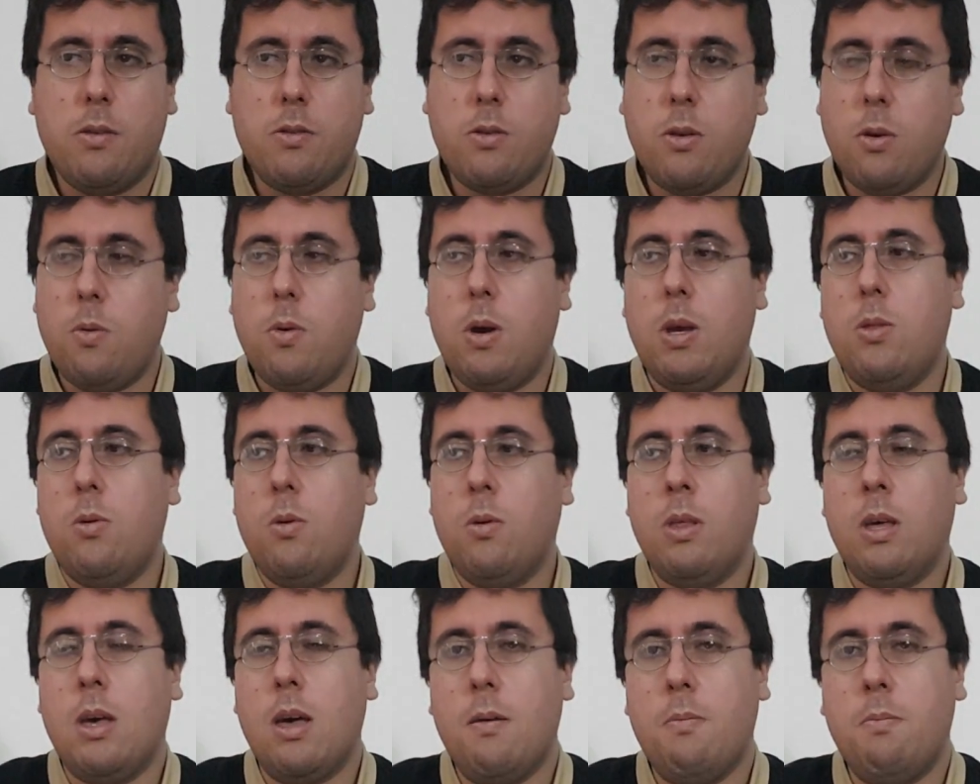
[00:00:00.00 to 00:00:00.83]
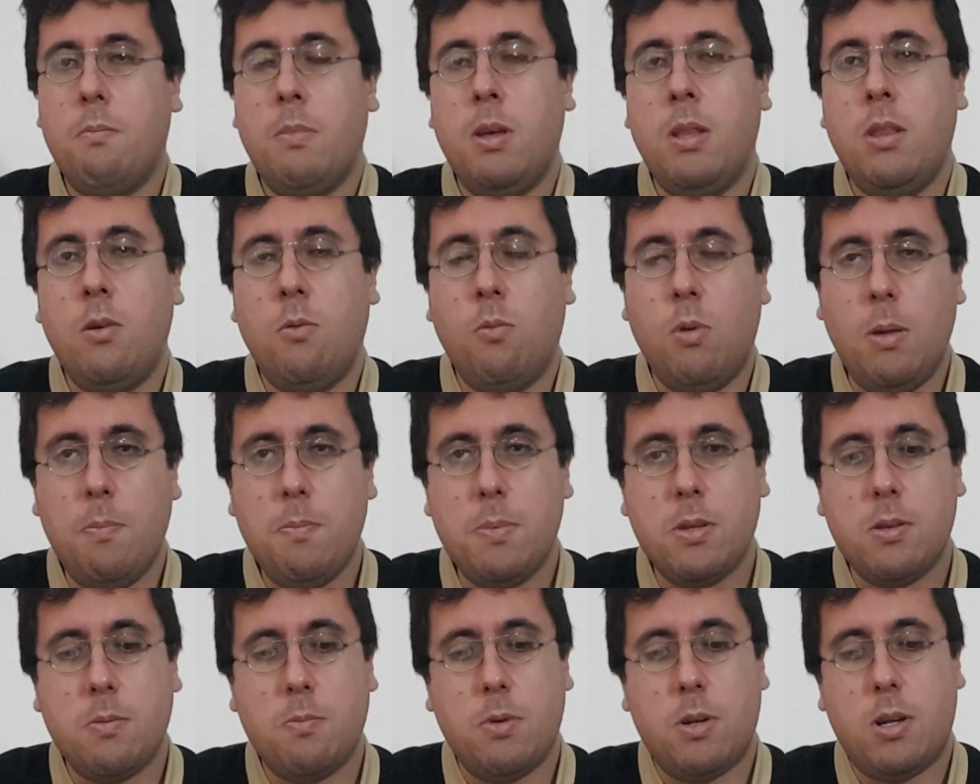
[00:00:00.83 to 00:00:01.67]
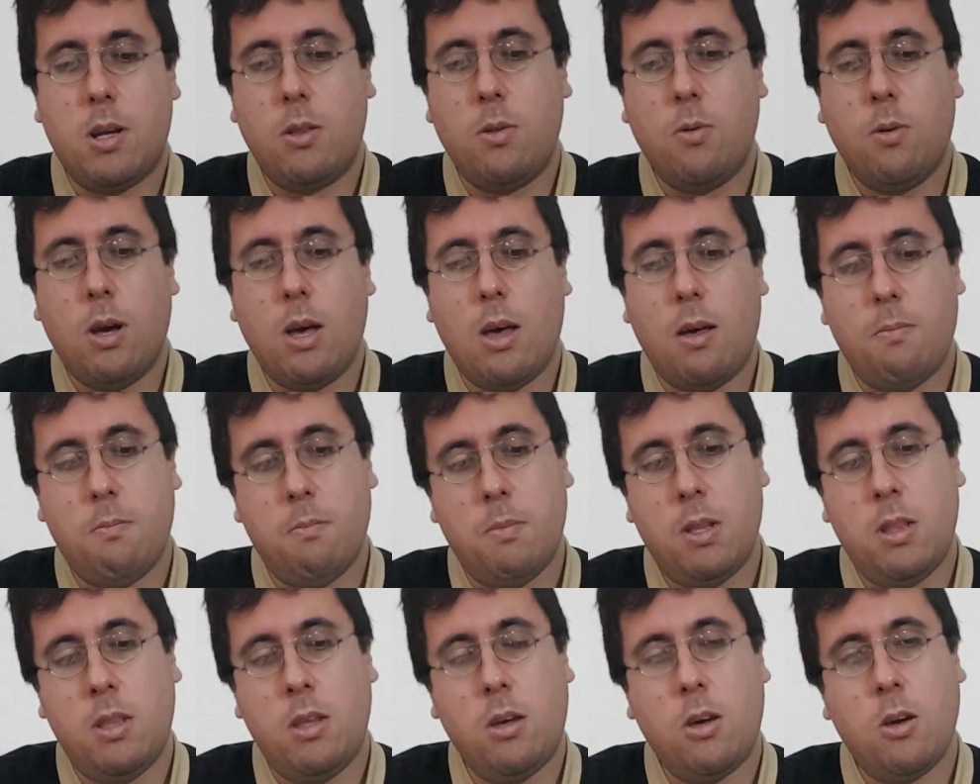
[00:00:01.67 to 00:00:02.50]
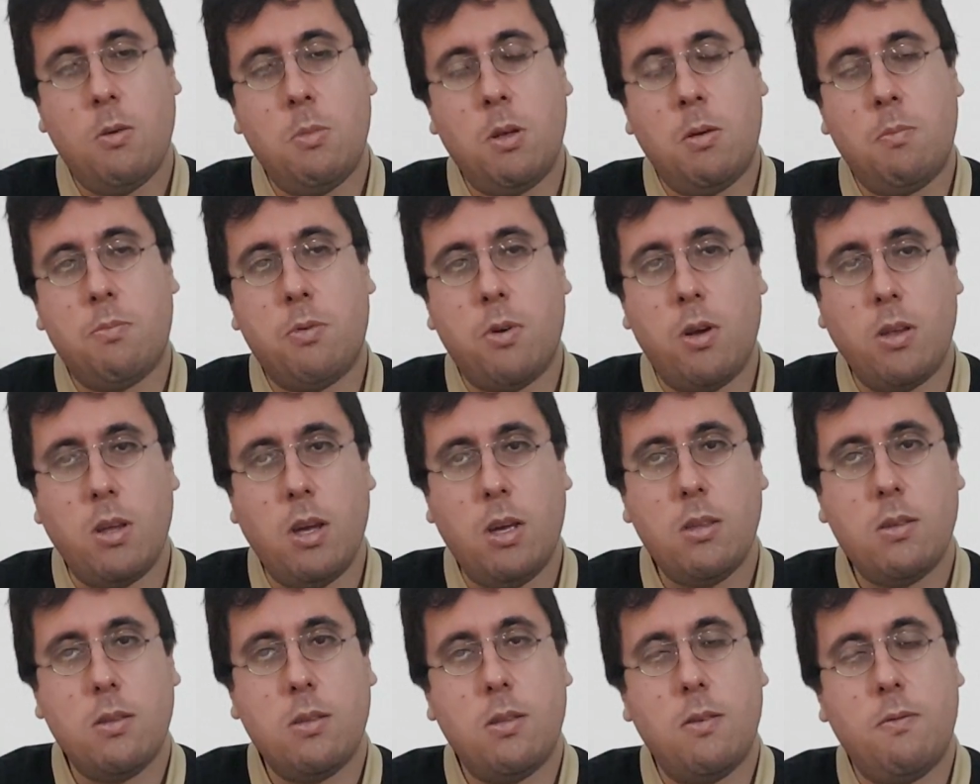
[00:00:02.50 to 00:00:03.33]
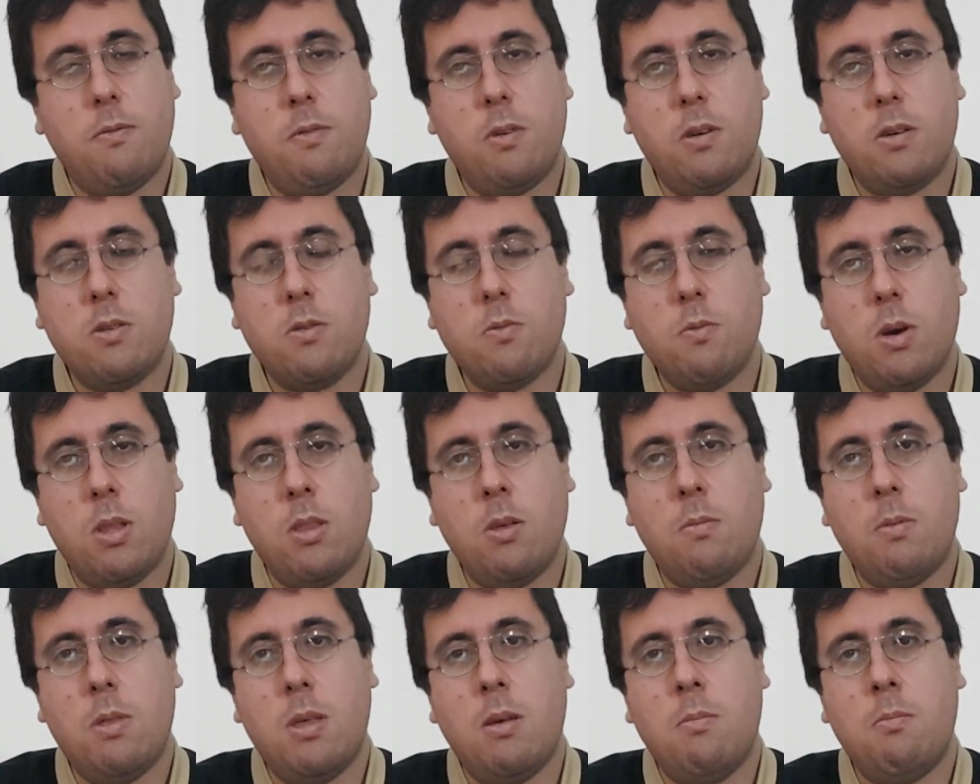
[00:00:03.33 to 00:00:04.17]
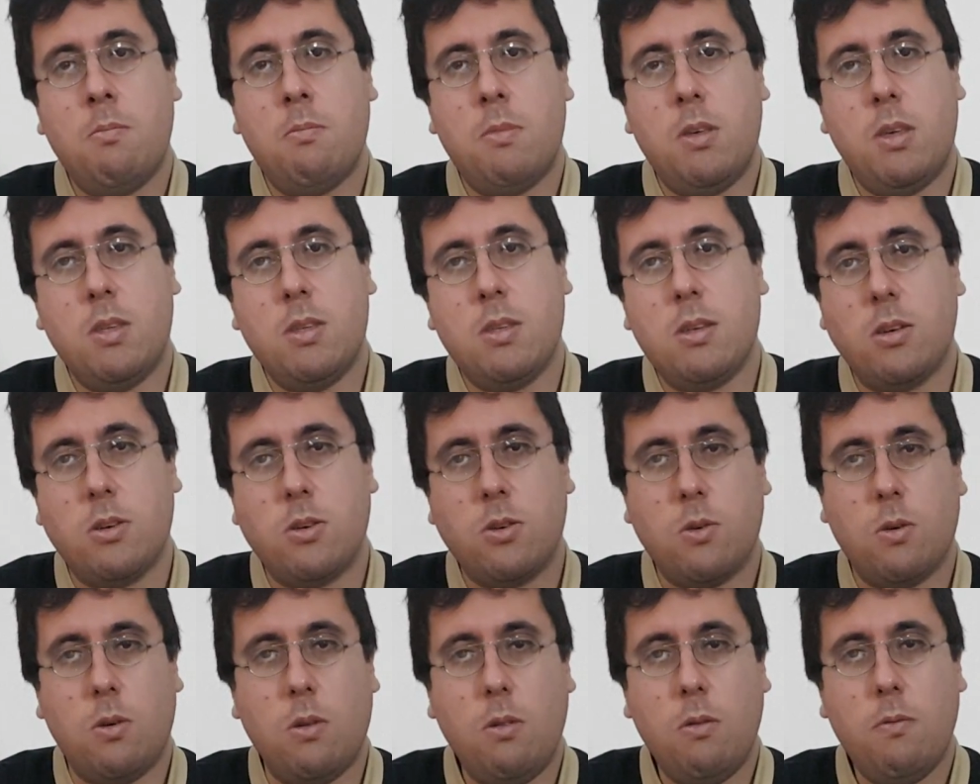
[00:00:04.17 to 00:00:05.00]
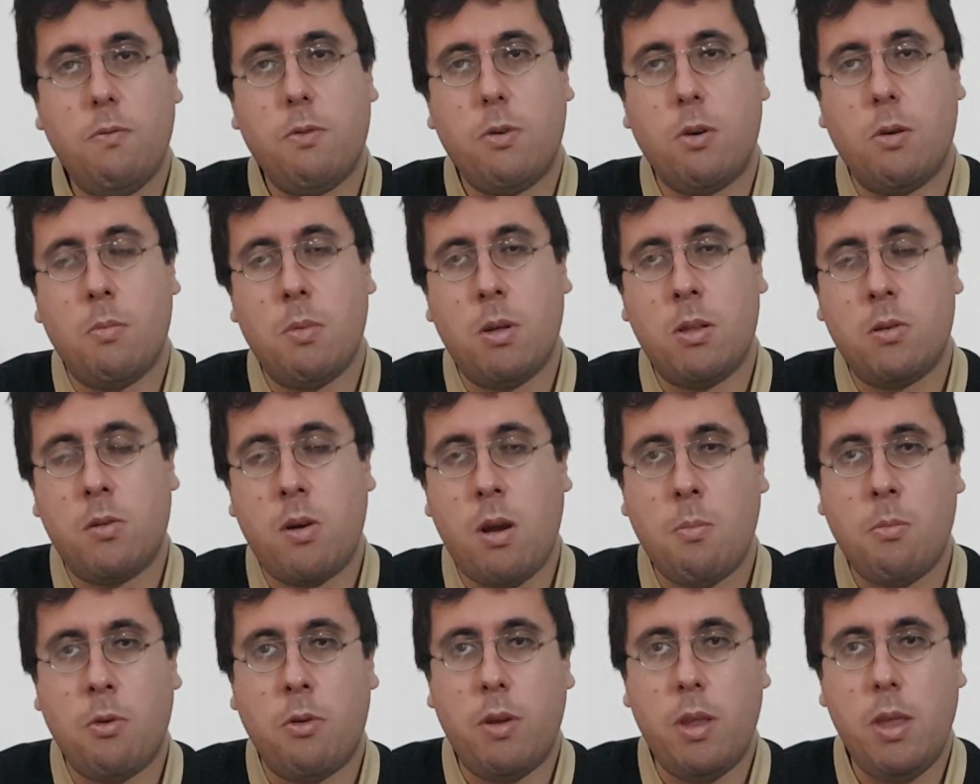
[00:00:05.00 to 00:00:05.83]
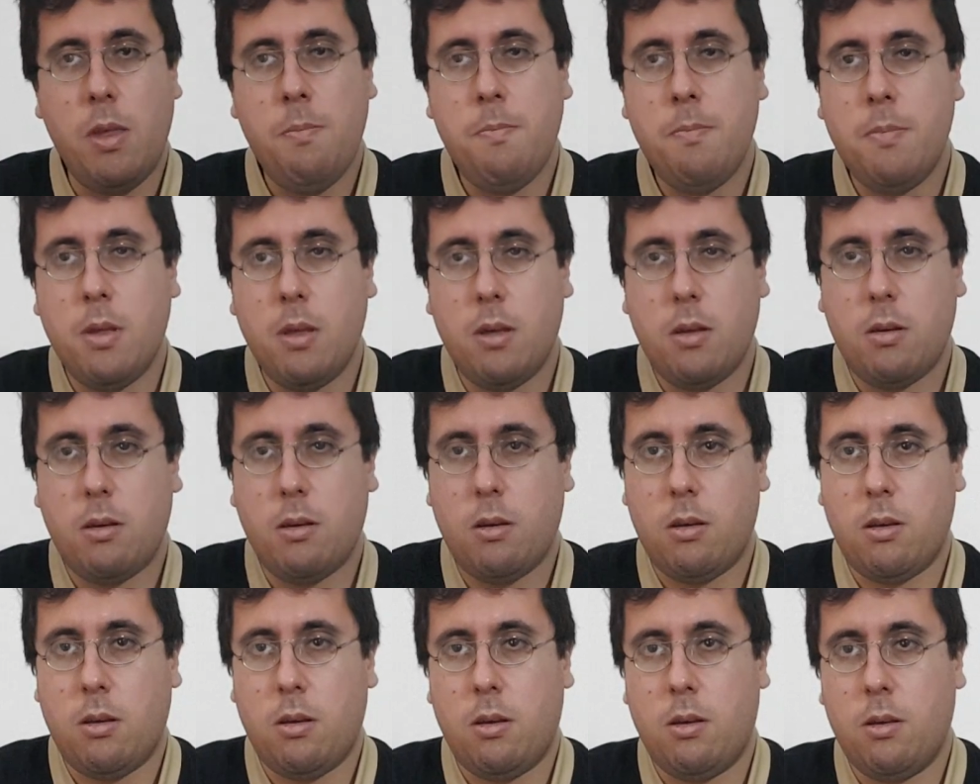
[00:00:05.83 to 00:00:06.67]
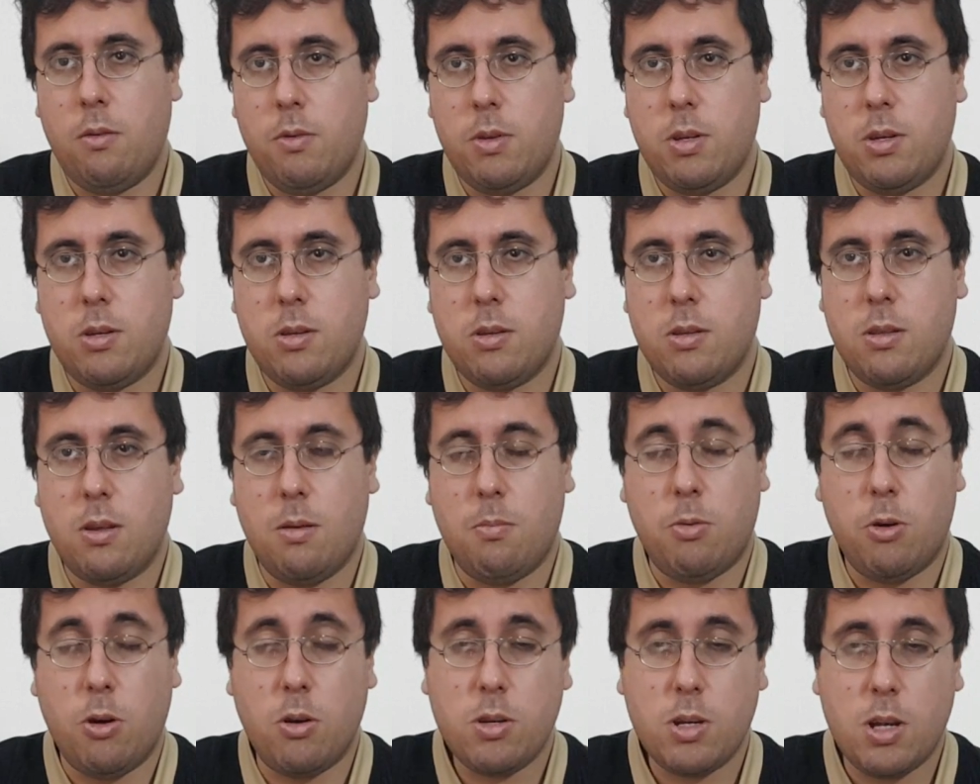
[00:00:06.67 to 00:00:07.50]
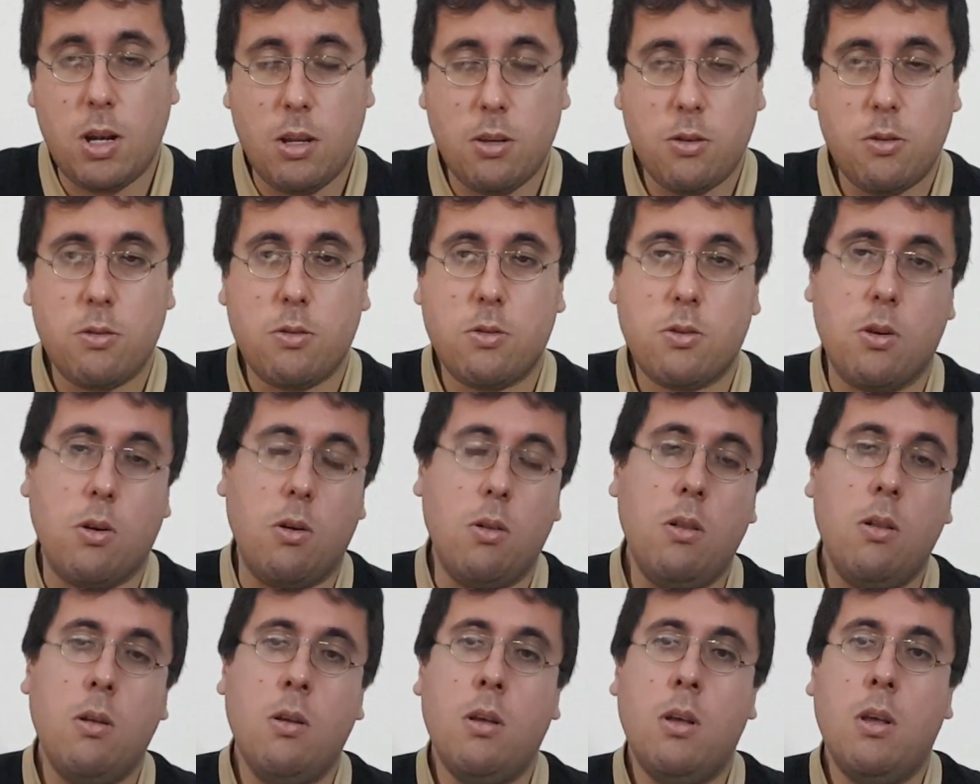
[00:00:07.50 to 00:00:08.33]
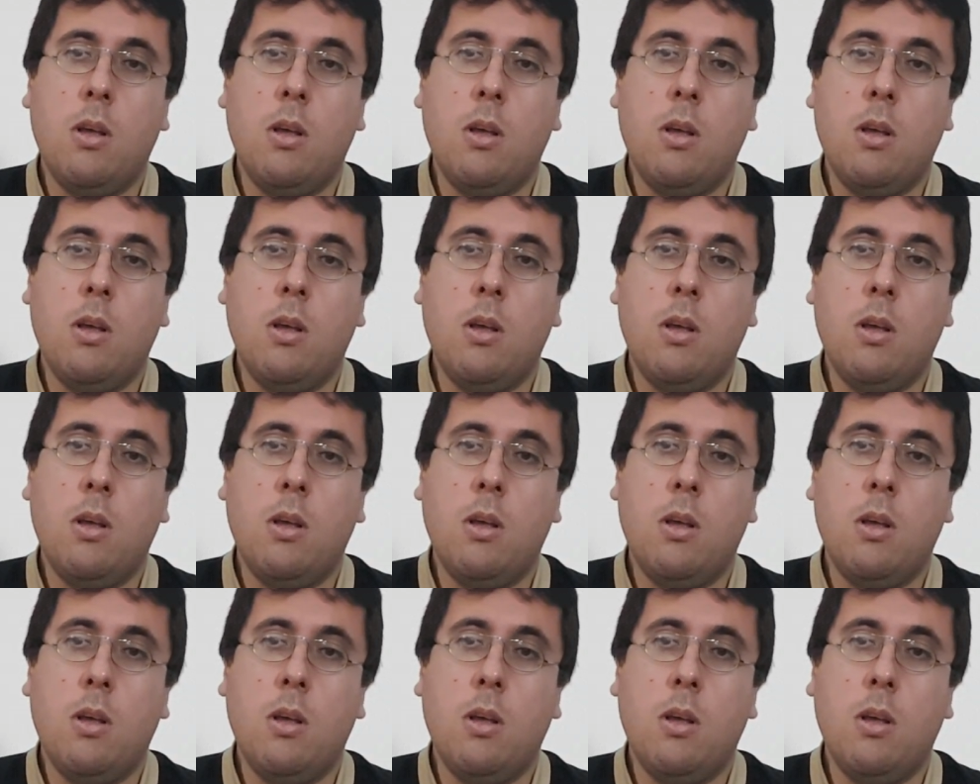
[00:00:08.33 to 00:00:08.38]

So I don't have many whips, but I do have many coming projects. The first one of them is a shawl from Andrea Marie, which is the Brioche shawl,